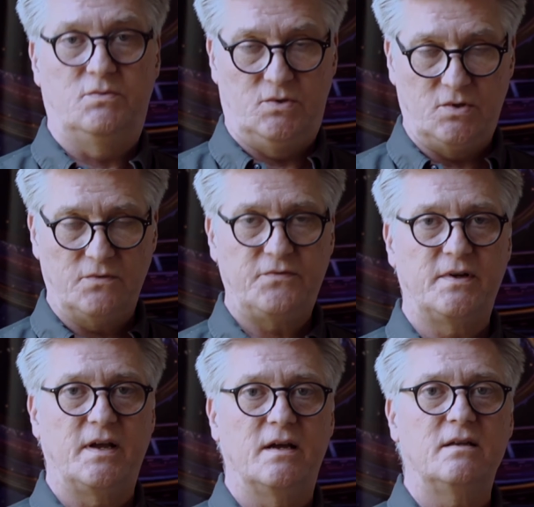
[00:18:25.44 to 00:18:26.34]
don't
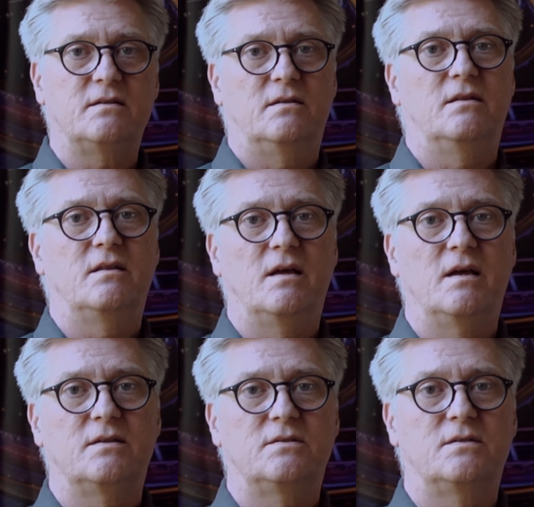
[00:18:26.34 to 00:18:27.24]
forget
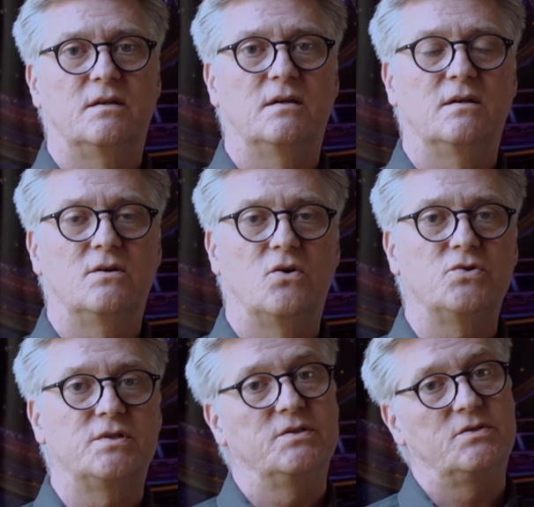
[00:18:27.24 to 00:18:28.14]
that
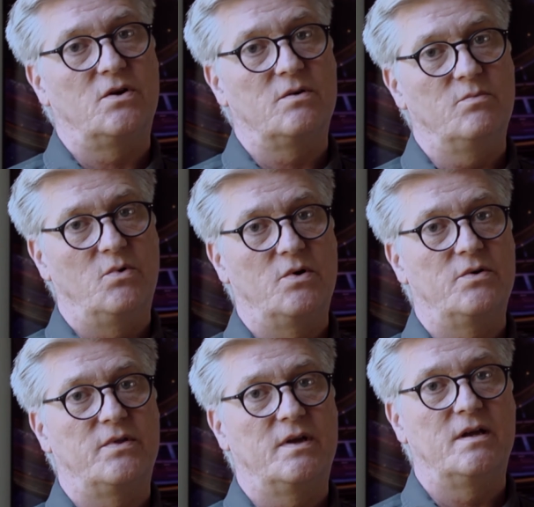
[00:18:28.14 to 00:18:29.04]
oceans are
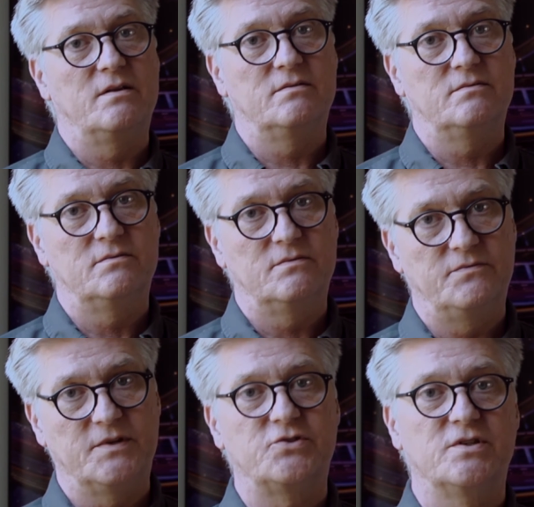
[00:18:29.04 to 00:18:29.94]
more than
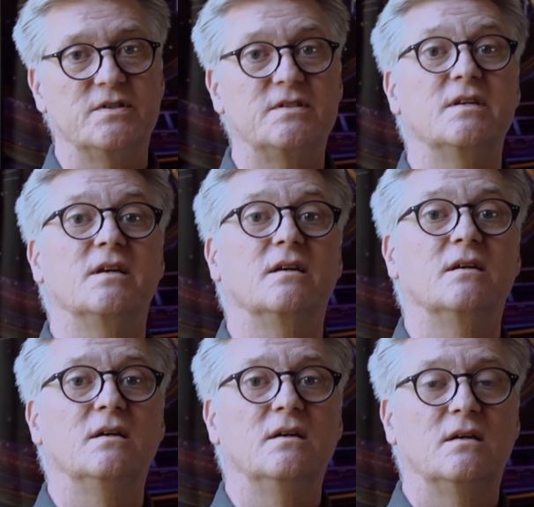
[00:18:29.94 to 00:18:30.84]
fish in the sea.
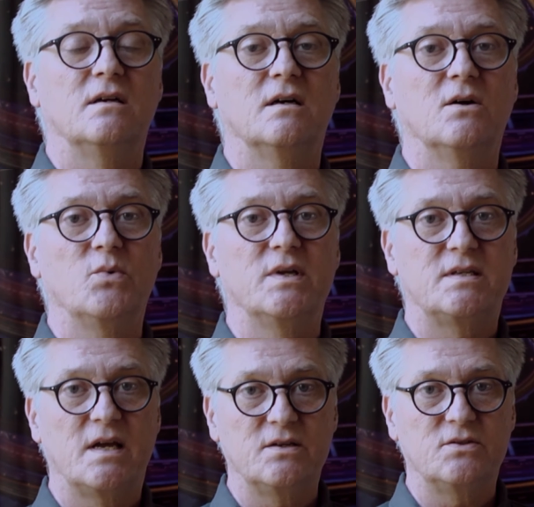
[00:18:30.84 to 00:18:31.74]
We
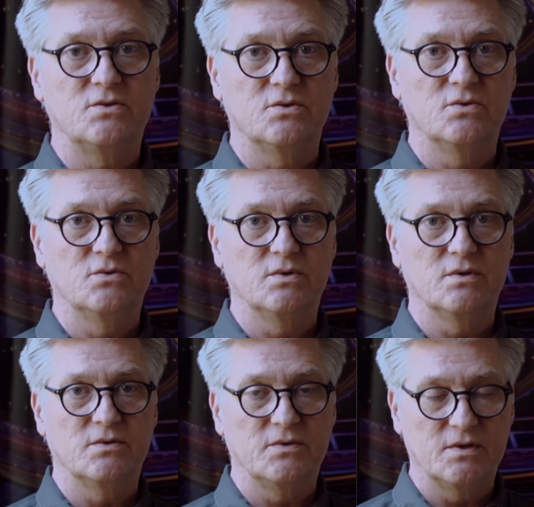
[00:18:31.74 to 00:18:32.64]
tend
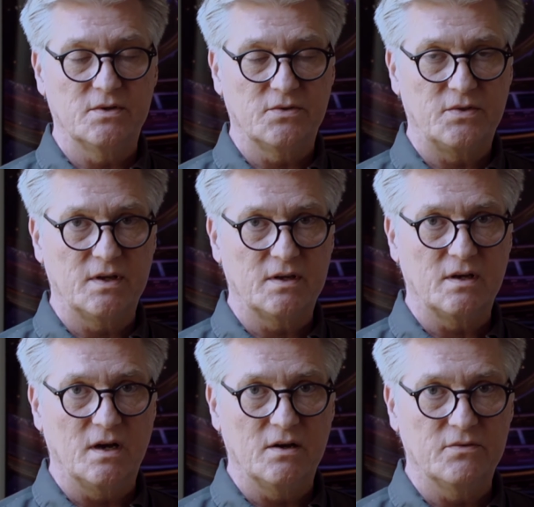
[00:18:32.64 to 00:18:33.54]
to think
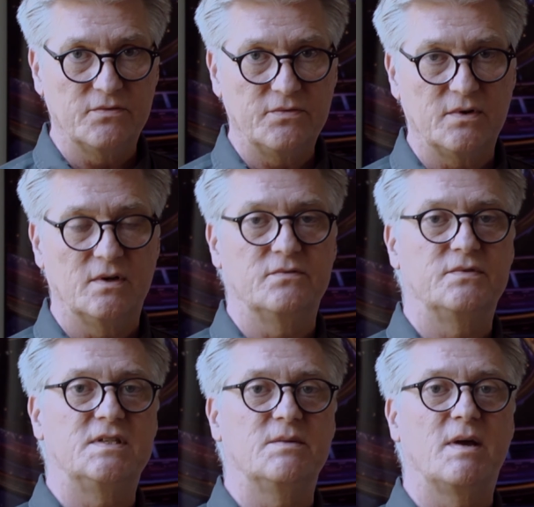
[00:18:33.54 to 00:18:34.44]
of
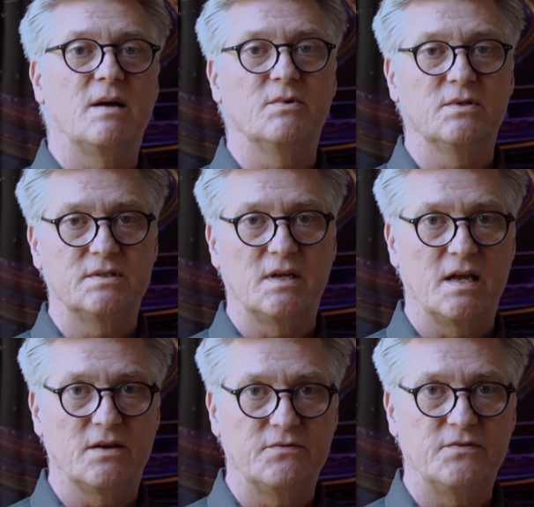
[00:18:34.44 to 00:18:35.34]
sea mammals
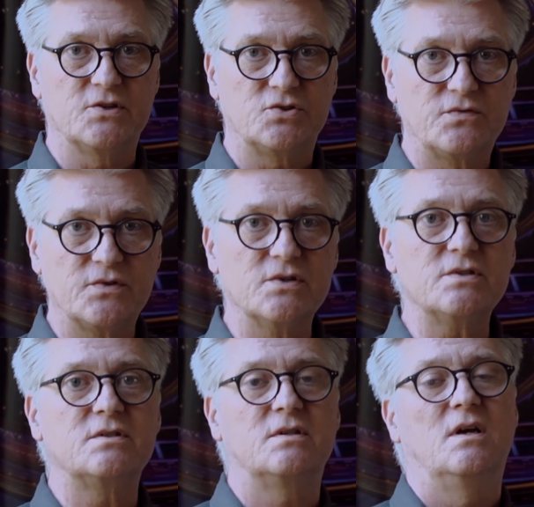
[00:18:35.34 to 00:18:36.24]
and fish
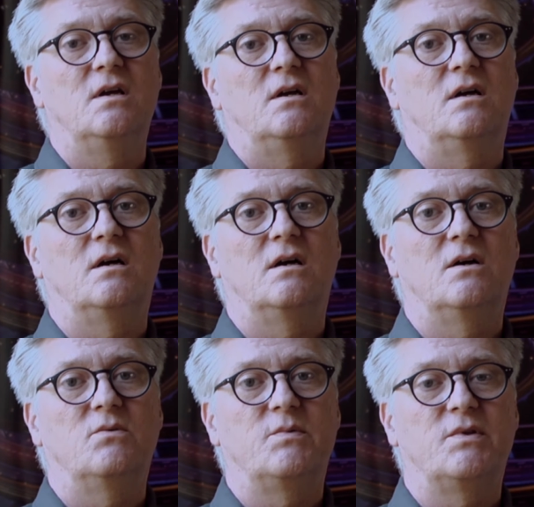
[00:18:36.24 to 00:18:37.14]
first
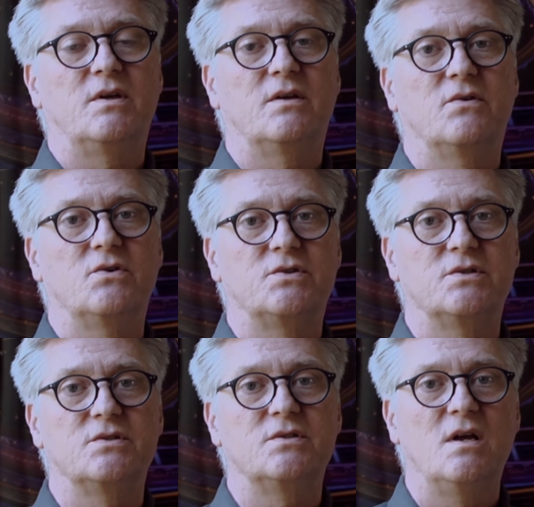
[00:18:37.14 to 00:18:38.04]
when we think of
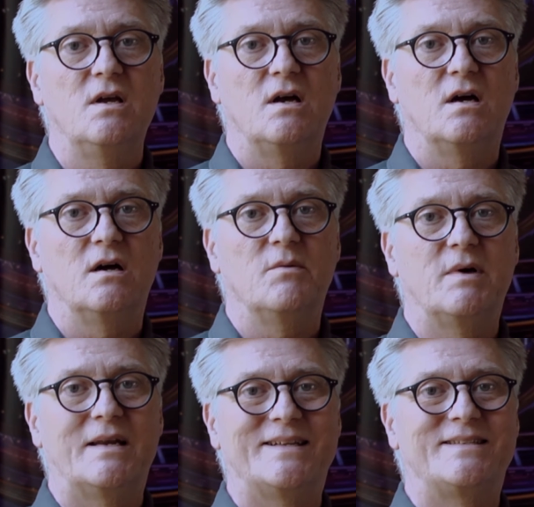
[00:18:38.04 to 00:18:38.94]
oceans,
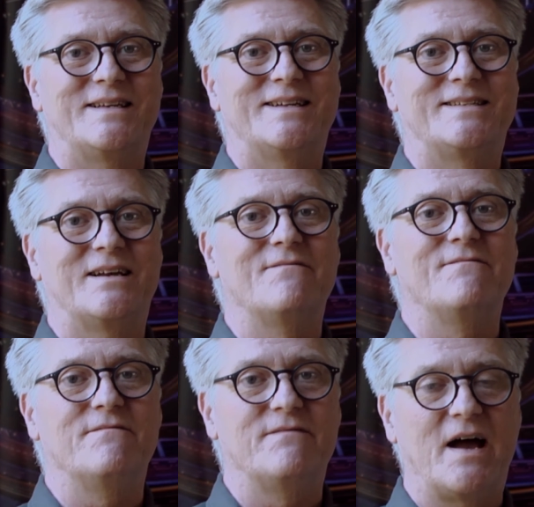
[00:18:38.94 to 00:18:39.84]
but it's a
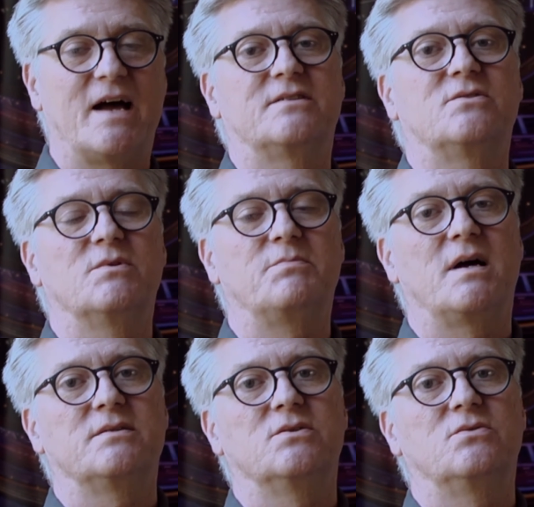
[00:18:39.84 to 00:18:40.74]
vast
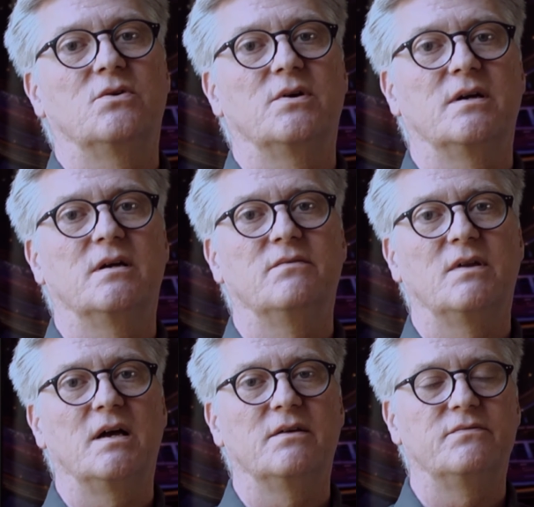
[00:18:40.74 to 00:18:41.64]
repository of
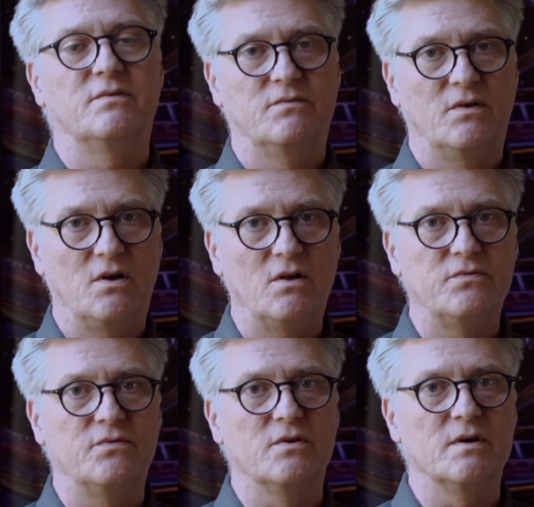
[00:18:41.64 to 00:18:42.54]
life of all
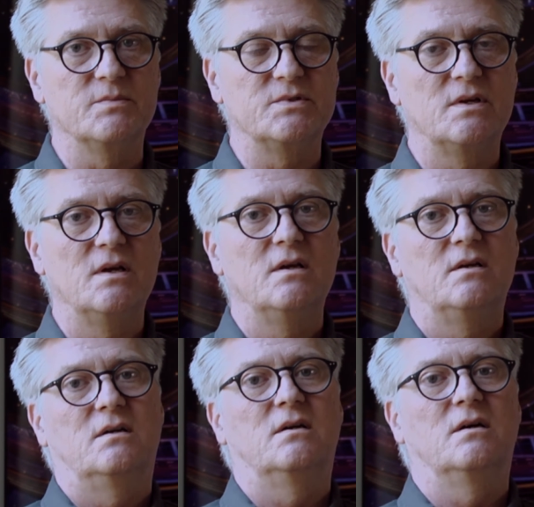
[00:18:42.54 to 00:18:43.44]
forms.
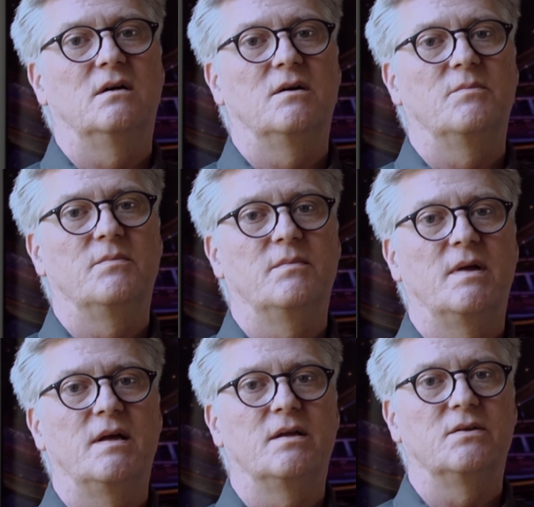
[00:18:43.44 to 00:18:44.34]

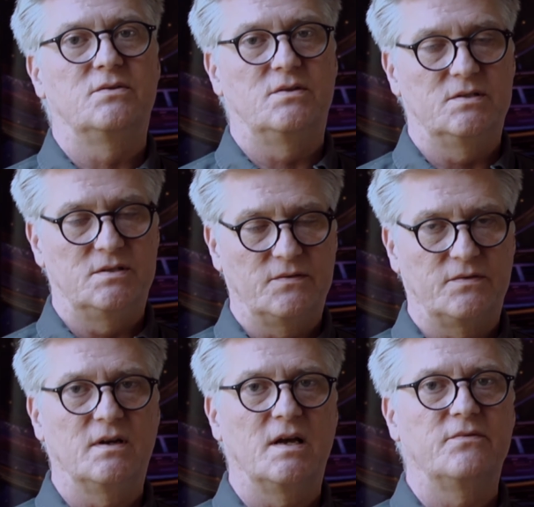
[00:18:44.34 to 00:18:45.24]
And these
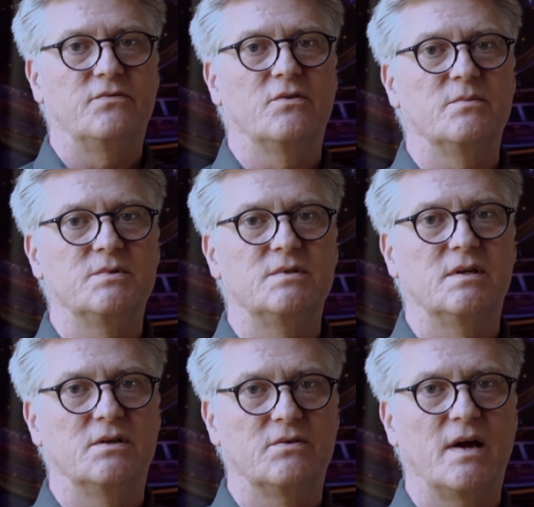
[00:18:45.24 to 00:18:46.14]
different life forms
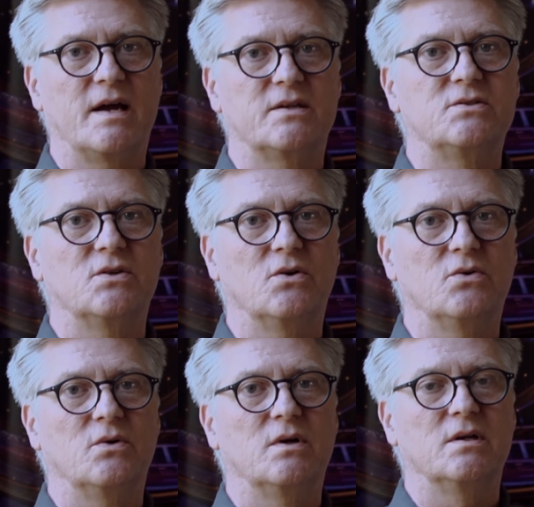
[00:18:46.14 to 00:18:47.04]
interact,
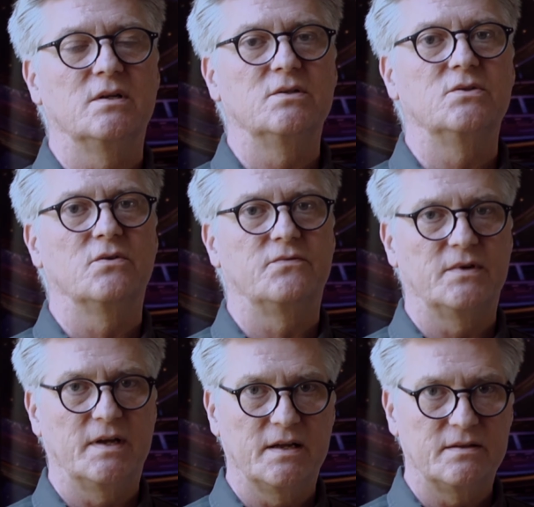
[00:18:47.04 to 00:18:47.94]
so don't
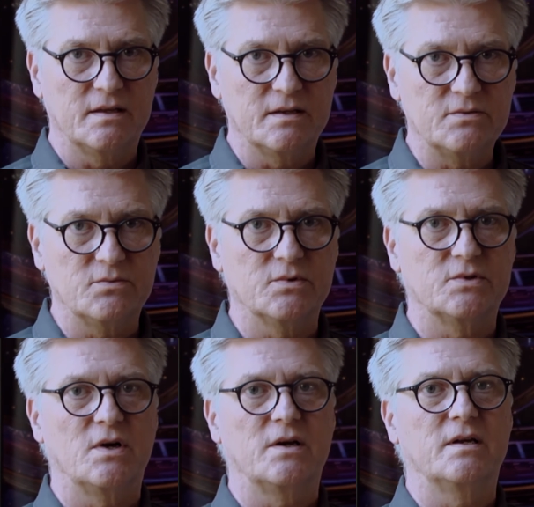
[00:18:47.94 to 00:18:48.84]
forget that we're
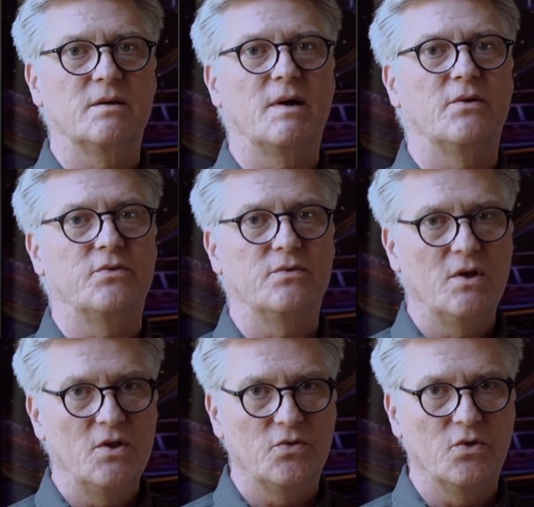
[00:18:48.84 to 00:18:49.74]
talking about
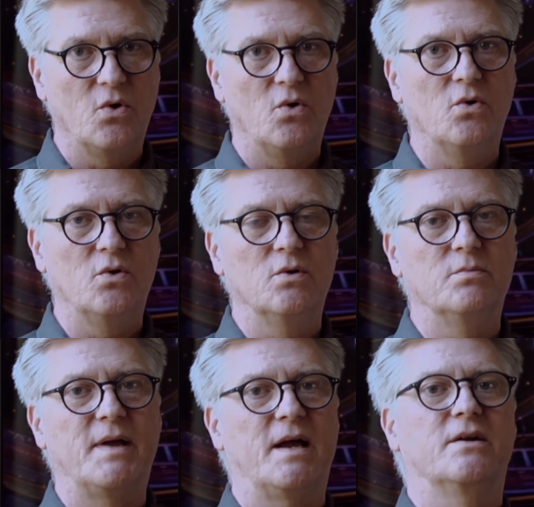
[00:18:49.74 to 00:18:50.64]
the whole
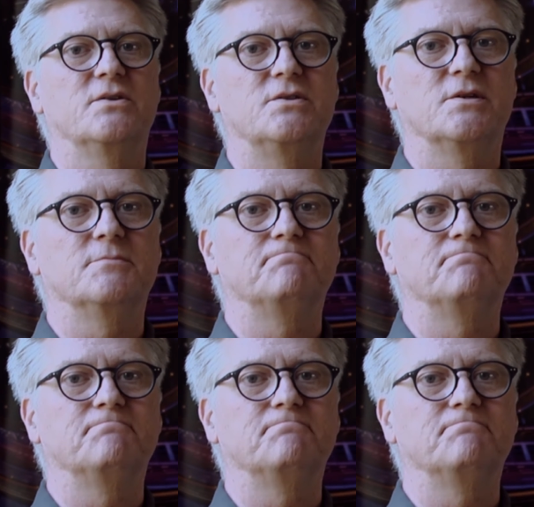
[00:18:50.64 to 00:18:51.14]
package here.